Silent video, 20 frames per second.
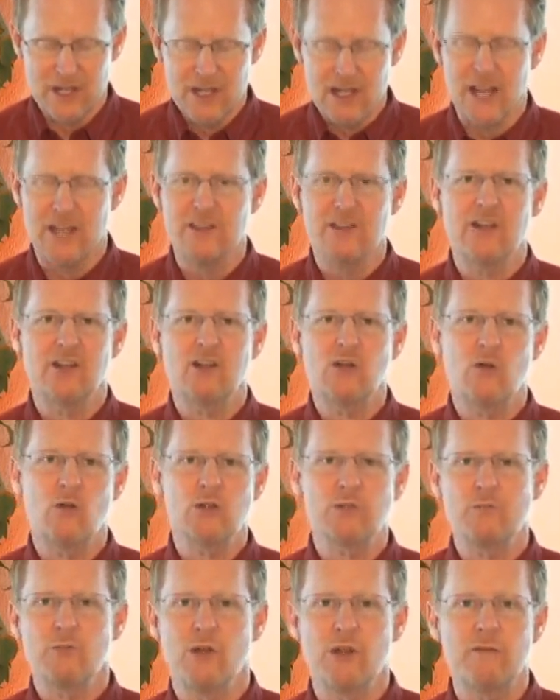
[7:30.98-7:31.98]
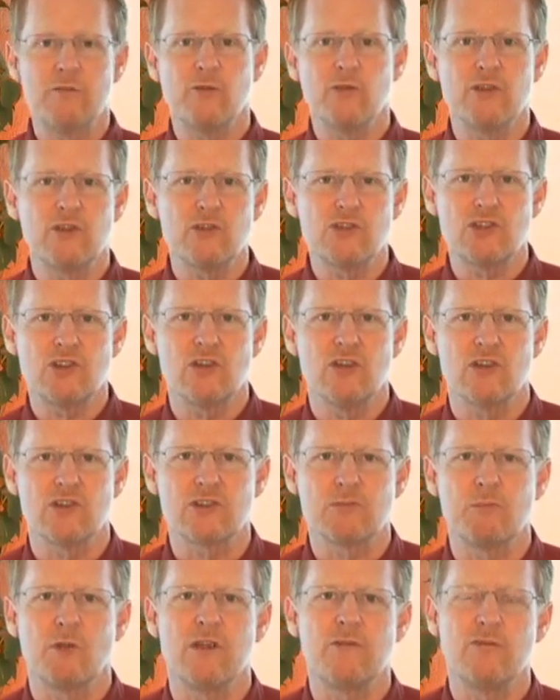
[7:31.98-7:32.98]
And then, of course, pray for your
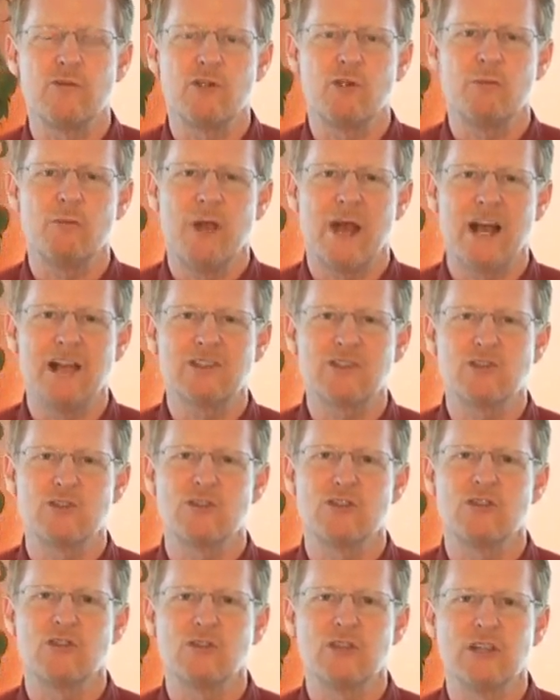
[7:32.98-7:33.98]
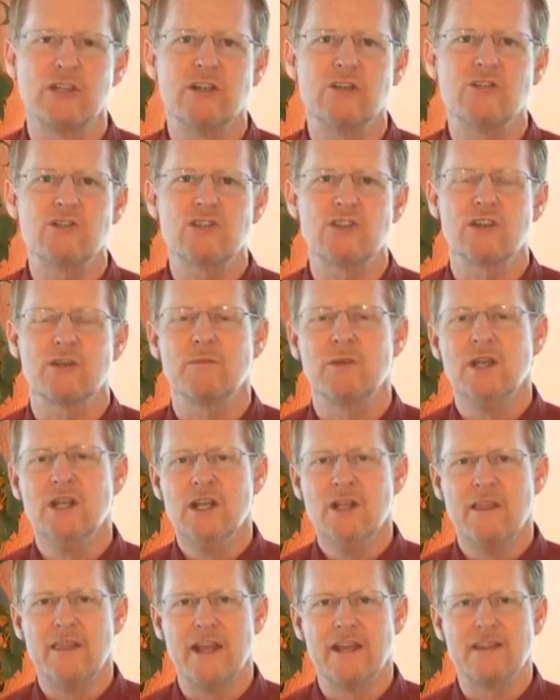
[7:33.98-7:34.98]
church, pray for your pastor and your leadership,
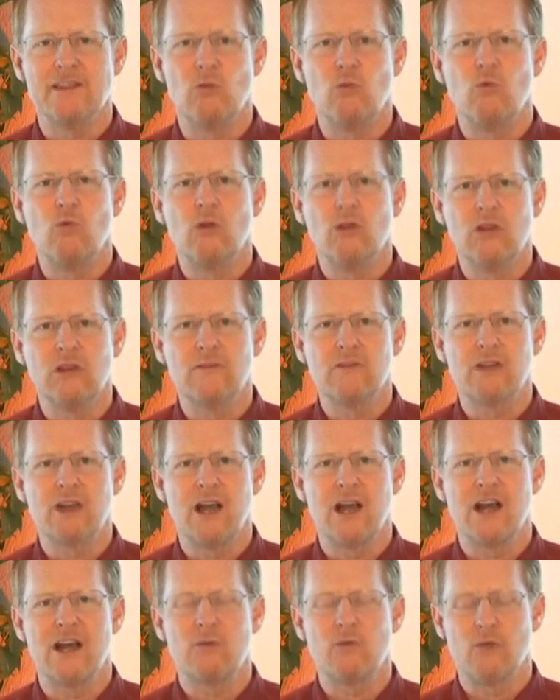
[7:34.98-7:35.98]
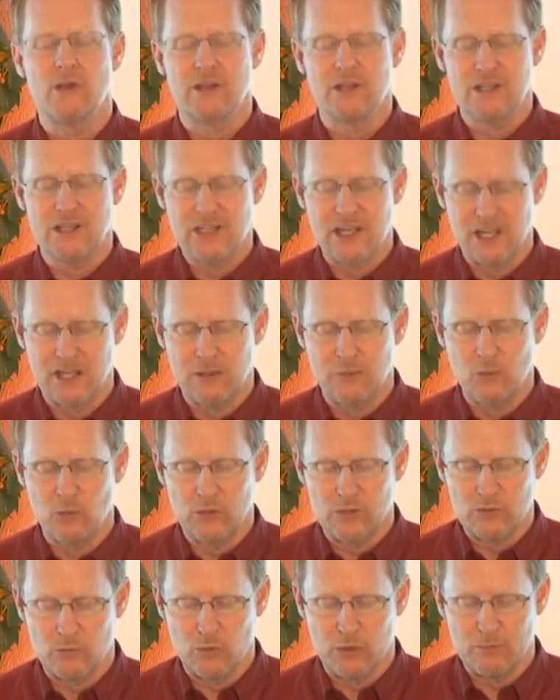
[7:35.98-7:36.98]
that the will of God and the kingdom
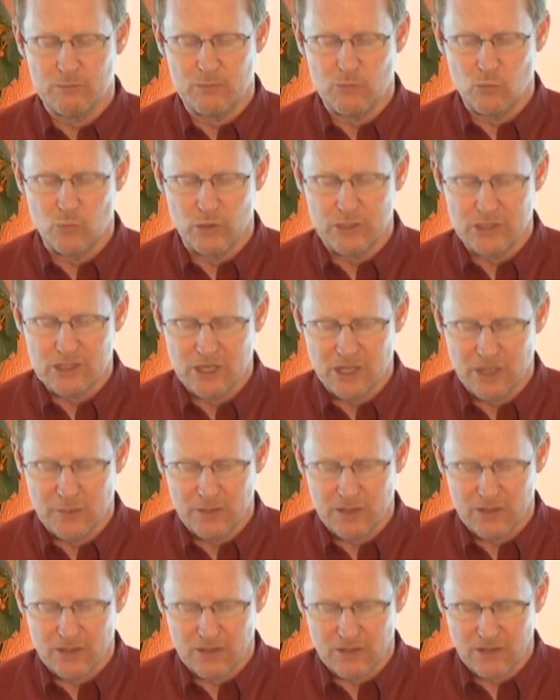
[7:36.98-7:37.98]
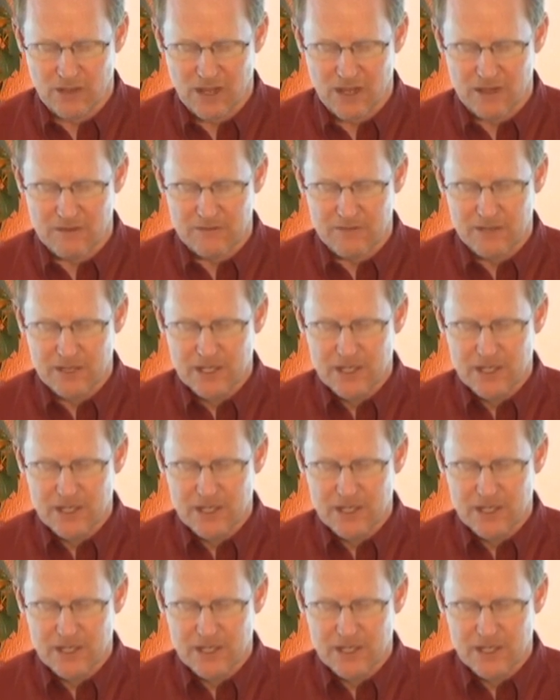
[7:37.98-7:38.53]
would, would, would come in their life.